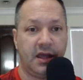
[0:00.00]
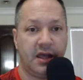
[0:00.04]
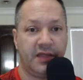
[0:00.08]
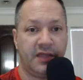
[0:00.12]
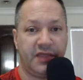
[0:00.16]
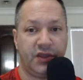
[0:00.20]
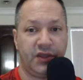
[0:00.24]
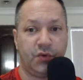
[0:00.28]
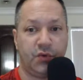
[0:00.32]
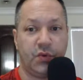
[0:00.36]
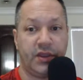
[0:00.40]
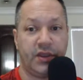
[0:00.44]
I
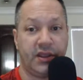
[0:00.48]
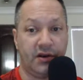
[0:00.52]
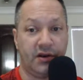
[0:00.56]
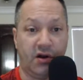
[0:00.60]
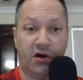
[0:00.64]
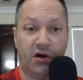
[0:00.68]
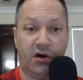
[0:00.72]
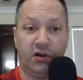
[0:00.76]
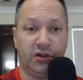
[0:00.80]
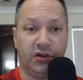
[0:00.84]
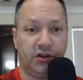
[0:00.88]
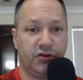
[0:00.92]
think we can
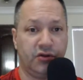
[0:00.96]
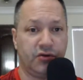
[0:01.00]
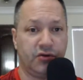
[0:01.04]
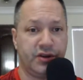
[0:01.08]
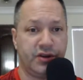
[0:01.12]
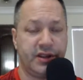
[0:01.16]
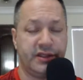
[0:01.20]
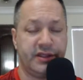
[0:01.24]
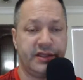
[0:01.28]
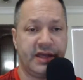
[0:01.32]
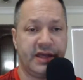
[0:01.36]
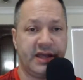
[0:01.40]
all
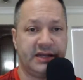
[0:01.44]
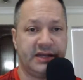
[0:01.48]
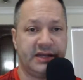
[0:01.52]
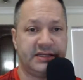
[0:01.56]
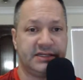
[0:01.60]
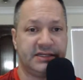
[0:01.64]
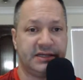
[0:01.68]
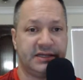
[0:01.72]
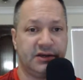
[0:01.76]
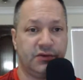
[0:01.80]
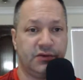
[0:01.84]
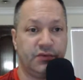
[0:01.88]
agree
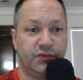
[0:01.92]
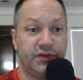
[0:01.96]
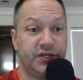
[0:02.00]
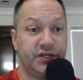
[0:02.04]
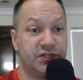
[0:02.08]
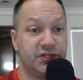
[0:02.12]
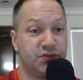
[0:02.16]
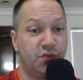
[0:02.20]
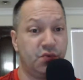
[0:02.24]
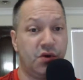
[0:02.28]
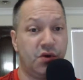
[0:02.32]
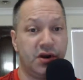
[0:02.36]
that we
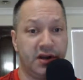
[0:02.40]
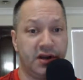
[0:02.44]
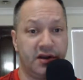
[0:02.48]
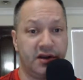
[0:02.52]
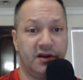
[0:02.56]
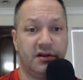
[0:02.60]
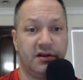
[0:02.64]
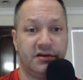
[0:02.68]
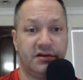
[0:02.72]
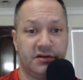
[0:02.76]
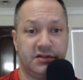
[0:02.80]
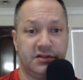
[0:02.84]
just want
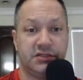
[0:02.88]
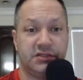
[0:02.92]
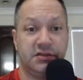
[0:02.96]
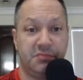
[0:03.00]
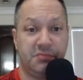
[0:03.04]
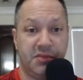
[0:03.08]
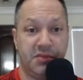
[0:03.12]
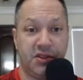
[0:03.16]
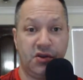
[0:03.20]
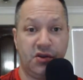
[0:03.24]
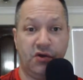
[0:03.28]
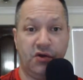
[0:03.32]
it to
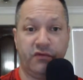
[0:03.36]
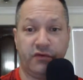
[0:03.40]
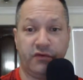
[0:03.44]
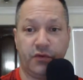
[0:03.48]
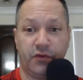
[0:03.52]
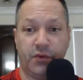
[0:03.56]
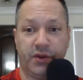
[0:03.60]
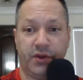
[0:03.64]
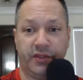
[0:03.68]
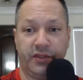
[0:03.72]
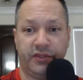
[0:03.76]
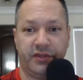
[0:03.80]
be
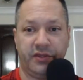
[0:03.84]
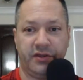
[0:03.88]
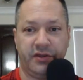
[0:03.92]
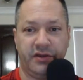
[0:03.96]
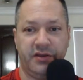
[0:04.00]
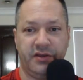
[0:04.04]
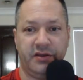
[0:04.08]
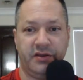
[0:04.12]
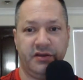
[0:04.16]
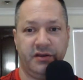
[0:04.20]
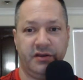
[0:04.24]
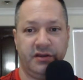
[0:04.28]
over with.
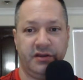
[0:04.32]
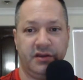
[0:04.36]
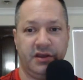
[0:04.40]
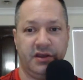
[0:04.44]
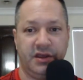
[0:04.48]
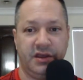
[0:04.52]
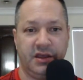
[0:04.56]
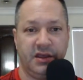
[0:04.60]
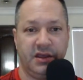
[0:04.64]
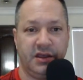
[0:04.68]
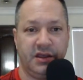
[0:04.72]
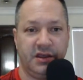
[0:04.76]

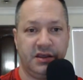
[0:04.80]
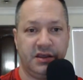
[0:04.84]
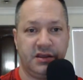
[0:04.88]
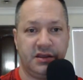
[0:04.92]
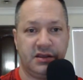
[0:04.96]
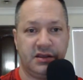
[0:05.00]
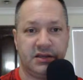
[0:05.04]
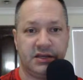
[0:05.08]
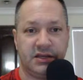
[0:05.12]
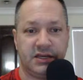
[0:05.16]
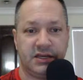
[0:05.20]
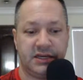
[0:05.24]

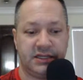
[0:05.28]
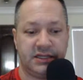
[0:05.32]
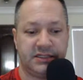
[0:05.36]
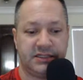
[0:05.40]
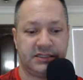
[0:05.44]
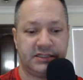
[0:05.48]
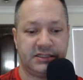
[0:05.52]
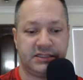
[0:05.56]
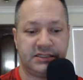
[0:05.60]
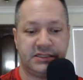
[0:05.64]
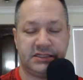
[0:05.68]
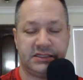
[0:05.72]

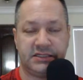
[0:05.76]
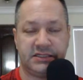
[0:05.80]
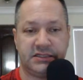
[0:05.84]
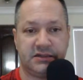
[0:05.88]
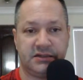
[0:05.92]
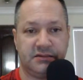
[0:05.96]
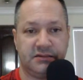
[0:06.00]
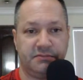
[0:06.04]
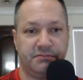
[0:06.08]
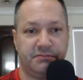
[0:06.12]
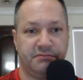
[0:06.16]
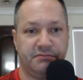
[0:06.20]
It's just
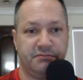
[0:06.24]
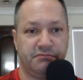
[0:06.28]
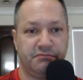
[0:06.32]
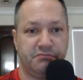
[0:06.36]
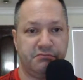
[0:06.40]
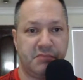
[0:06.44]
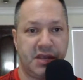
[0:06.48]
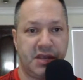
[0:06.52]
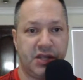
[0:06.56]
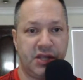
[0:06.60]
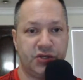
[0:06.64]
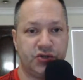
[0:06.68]
a
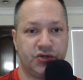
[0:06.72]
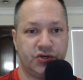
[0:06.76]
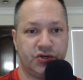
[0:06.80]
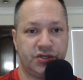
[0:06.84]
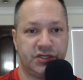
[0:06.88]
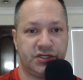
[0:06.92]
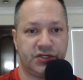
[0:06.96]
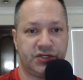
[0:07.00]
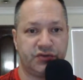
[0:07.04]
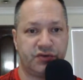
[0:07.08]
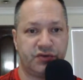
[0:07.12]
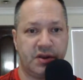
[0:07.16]
major
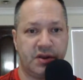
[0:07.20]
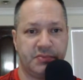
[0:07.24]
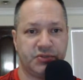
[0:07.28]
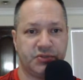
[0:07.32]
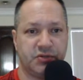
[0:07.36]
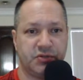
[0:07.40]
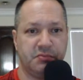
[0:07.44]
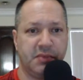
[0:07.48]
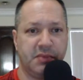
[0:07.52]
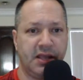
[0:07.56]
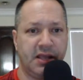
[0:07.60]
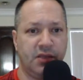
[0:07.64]

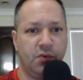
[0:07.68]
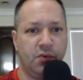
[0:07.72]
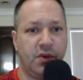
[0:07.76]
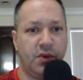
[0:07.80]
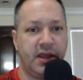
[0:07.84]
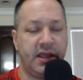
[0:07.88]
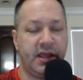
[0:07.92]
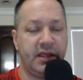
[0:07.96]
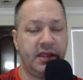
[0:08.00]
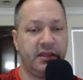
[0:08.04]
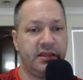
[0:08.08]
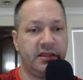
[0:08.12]
disruption. By the
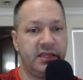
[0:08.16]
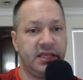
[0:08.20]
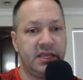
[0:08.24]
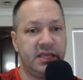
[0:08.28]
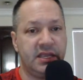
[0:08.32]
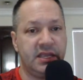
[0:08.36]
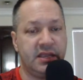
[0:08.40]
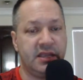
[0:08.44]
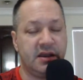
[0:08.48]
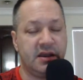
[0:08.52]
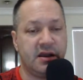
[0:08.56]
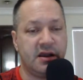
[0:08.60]
way,
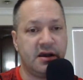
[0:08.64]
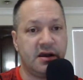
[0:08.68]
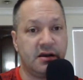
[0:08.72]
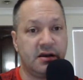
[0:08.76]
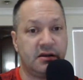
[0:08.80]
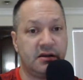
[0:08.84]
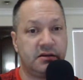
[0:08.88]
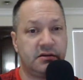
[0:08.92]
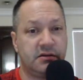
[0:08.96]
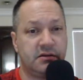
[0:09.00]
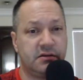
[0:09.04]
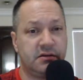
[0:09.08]

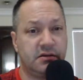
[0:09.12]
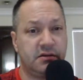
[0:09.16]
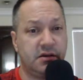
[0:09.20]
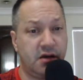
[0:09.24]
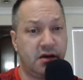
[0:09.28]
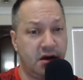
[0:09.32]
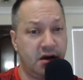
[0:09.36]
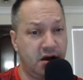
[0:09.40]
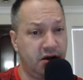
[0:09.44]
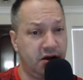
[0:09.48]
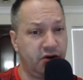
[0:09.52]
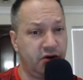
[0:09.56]
the
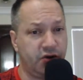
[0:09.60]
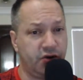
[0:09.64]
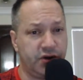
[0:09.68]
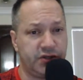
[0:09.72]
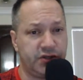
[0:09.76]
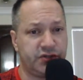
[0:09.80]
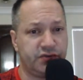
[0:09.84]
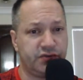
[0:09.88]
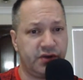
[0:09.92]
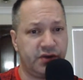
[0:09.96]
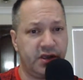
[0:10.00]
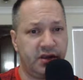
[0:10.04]

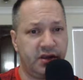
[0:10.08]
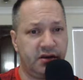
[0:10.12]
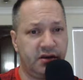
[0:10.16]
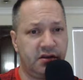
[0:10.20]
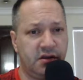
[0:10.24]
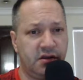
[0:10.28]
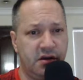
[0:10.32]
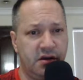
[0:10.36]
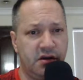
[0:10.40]
Congress, right?